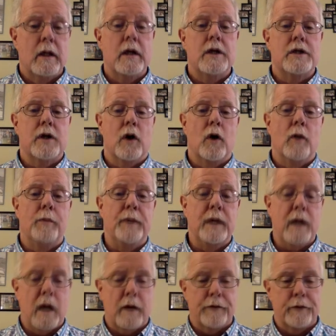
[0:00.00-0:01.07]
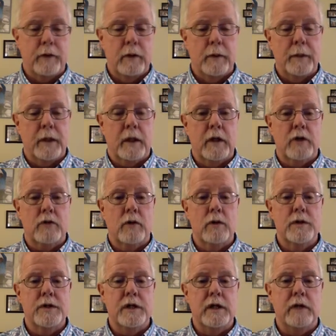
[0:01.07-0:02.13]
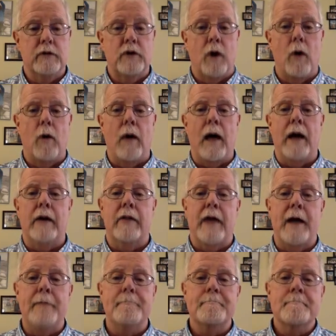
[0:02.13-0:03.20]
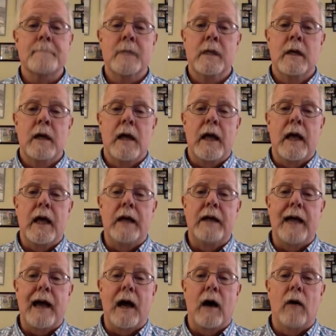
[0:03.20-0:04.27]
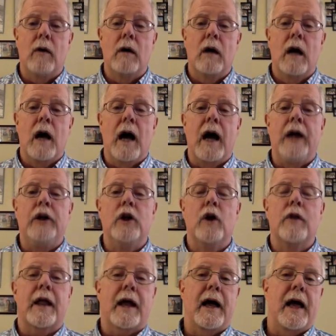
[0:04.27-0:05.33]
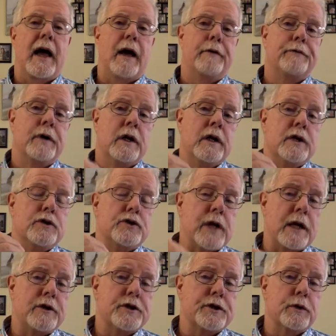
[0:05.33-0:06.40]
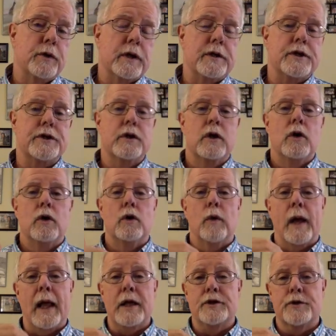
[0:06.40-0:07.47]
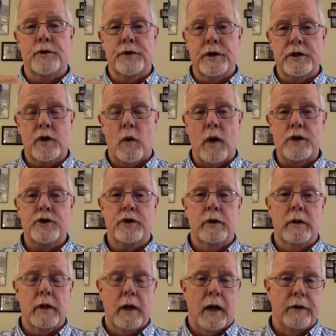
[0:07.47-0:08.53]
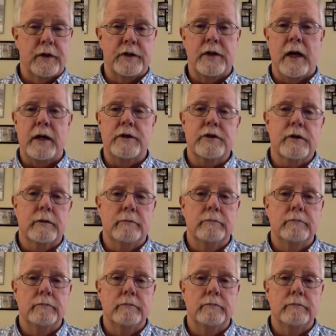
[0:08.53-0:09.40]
So be careful. I'm going to Control-Z out of that. And now I know that I have 10 students who answered this question on the test.